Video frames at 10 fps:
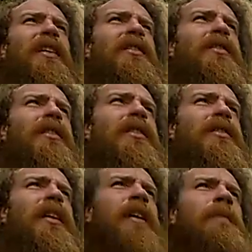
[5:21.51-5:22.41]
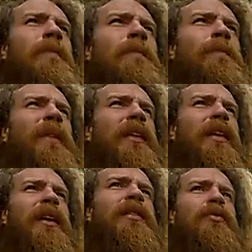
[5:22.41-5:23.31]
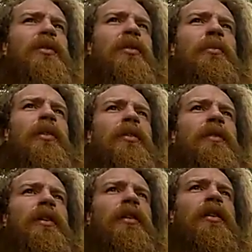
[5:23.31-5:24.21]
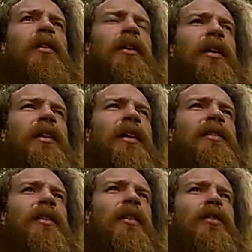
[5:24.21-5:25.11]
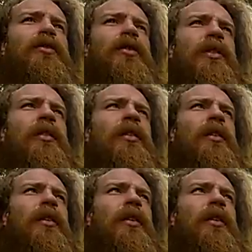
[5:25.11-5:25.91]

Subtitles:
He says that Atlantis was in the middle of the Atlantic Ocean,